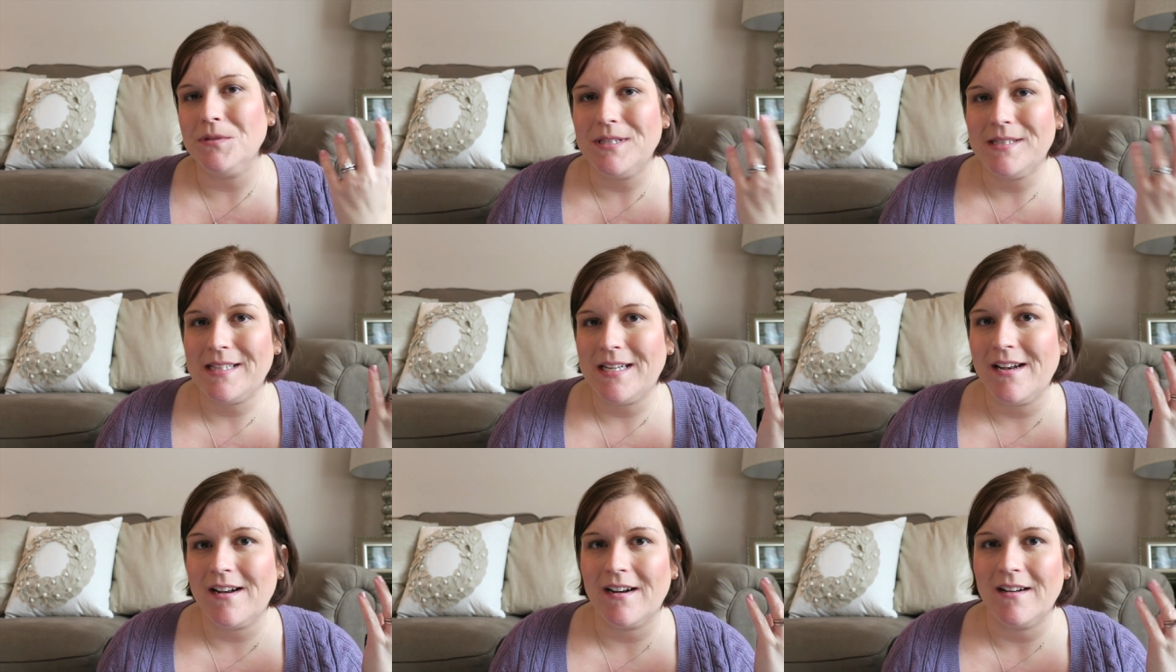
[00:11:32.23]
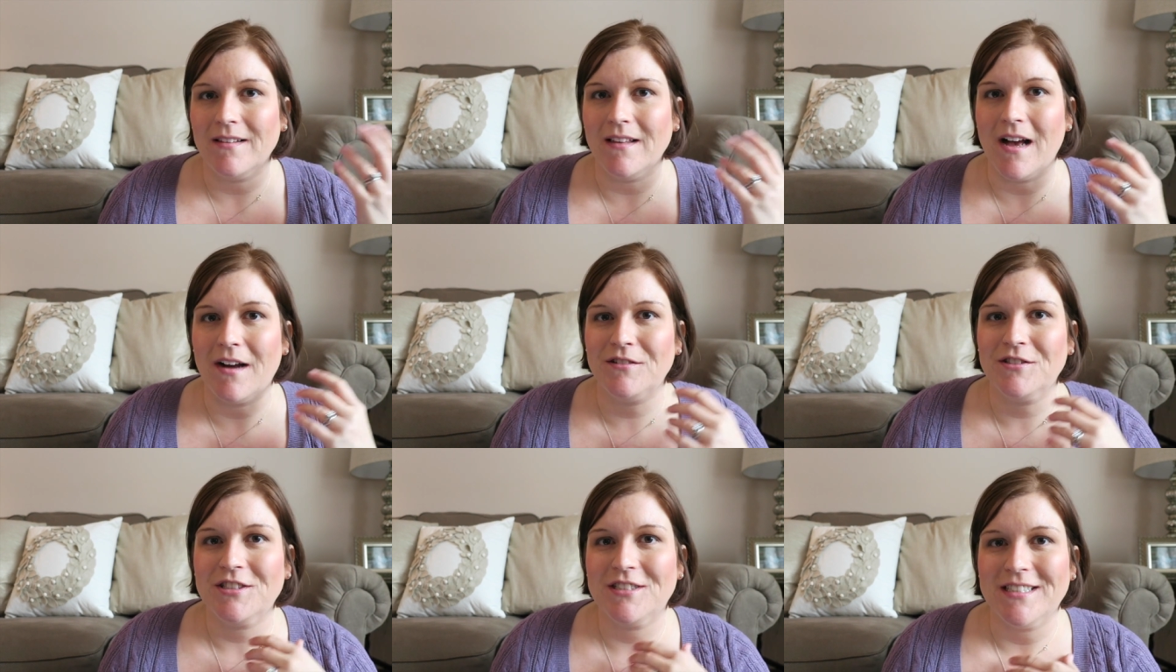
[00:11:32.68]
be sitting on a
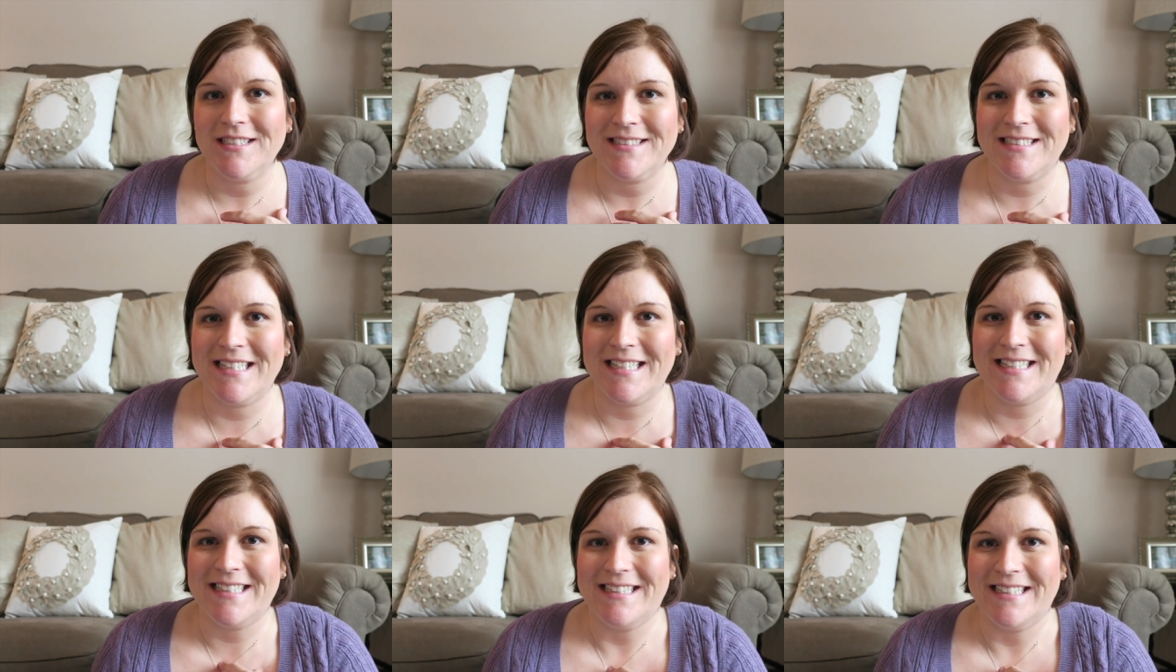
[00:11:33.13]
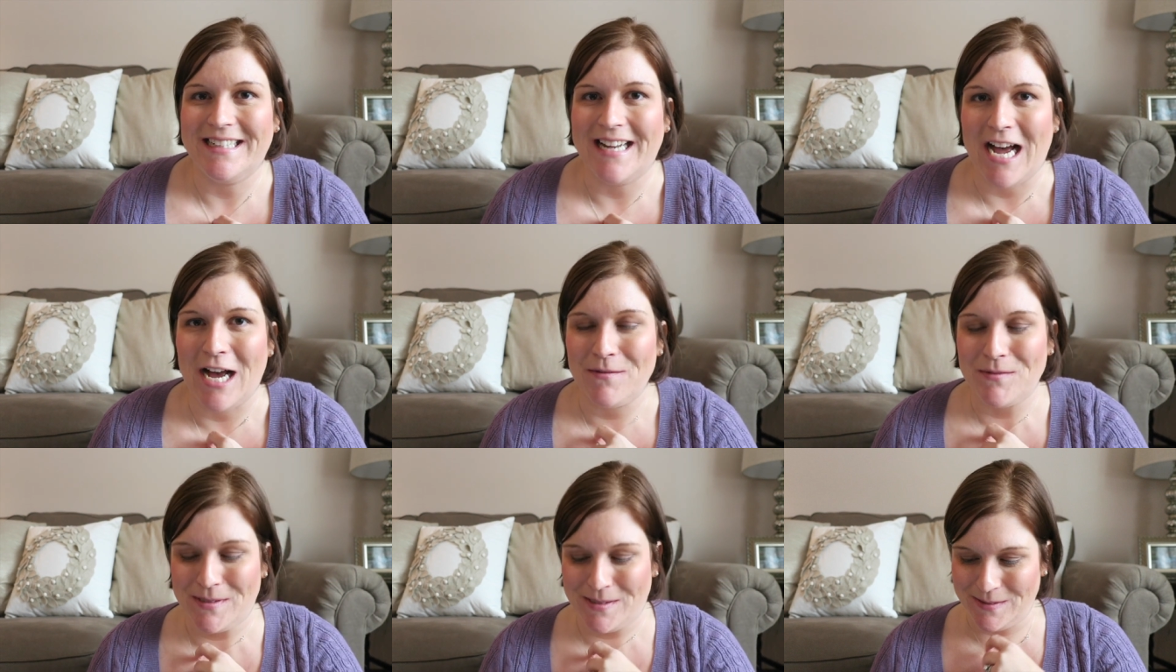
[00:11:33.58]
lounge chair taking a
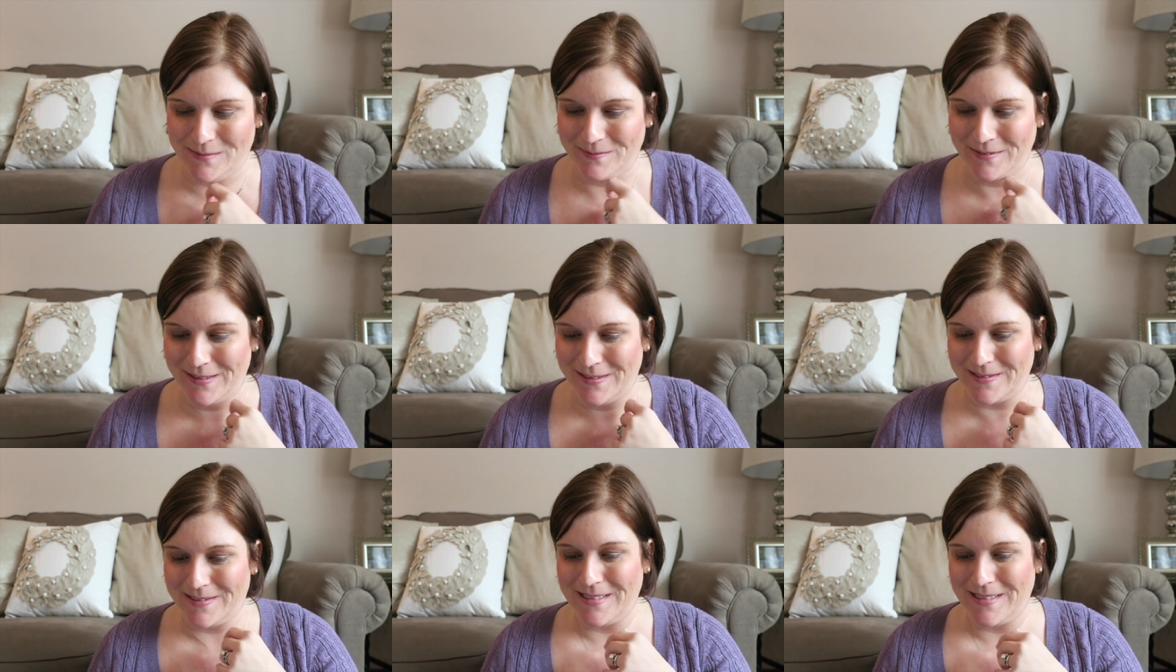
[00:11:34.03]
nap somewhere.